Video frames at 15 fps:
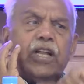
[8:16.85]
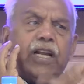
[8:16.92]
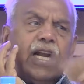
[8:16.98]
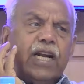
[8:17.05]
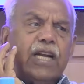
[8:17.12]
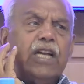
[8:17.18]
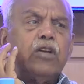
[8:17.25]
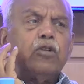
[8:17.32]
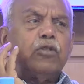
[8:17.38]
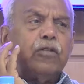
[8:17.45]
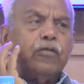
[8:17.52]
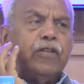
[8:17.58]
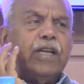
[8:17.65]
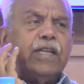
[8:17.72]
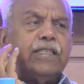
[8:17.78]
directly to
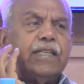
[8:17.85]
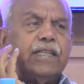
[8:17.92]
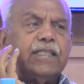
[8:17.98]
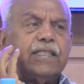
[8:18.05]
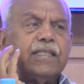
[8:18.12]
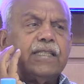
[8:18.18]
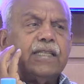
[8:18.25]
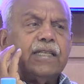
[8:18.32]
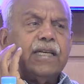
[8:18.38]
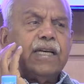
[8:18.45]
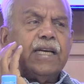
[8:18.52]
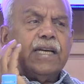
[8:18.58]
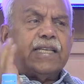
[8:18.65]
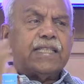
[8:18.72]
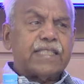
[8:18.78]
the villages,
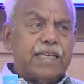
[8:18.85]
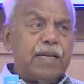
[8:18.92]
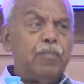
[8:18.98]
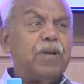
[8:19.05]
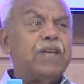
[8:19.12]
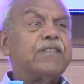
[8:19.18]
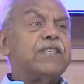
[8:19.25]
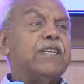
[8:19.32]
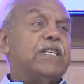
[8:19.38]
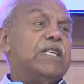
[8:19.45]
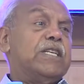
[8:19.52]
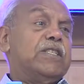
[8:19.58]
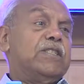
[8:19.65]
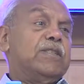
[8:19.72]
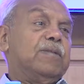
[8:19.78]
skipping
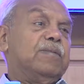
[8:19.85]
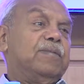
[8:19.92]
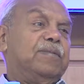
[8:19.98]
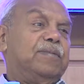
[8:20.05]
cities.